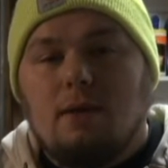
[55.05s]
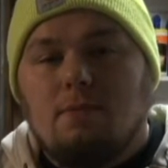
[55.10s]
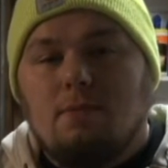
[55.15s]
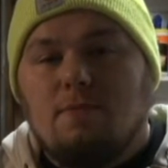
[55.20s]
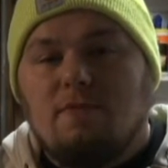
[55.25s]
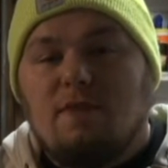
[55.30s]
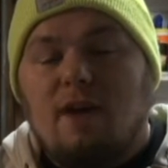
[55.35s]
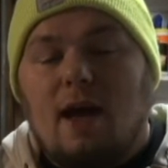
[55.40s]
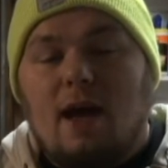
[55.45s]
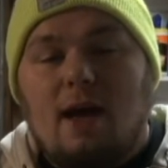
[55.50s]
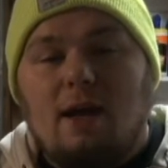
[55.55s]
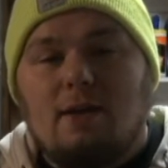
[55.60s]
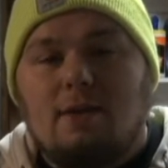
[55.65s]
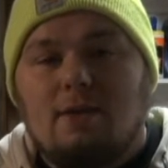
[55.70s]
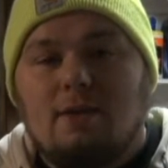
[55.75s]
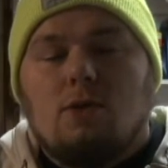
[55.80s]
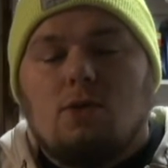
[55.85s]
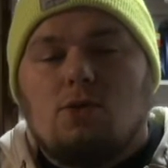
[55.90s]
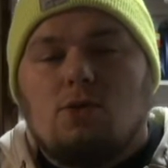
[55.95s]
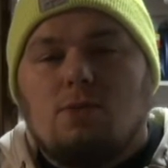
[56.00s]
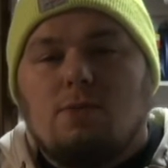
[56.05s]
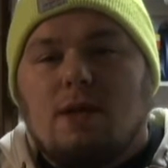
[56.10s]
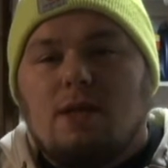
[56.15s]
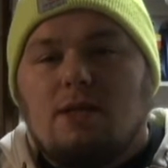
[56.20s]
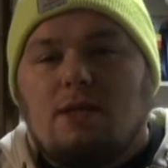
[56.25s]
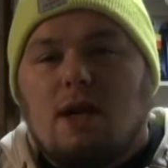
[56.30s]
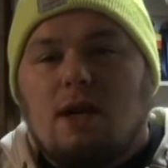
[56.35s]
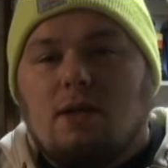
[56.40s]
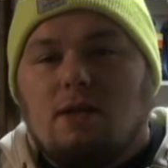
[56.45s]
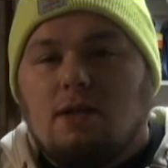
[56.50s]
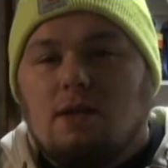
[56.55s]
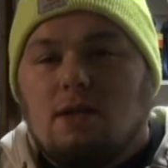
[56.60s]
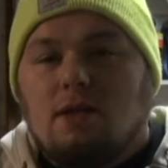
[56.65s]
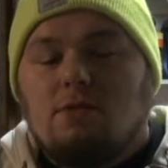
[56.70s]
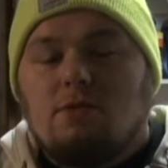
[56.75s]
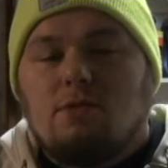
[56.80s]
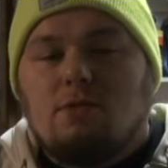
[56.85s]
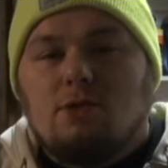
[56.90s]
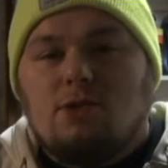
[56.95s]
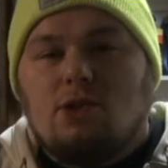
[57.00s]
I'm fat. Most of my childhood, I
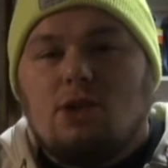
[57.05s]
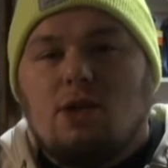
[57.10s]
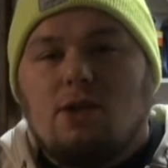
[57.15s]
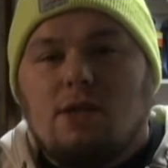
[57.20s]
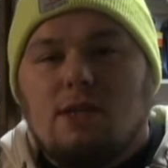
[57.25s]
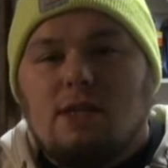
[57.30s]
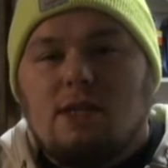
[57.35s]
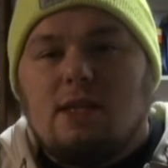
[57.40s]
was a chunky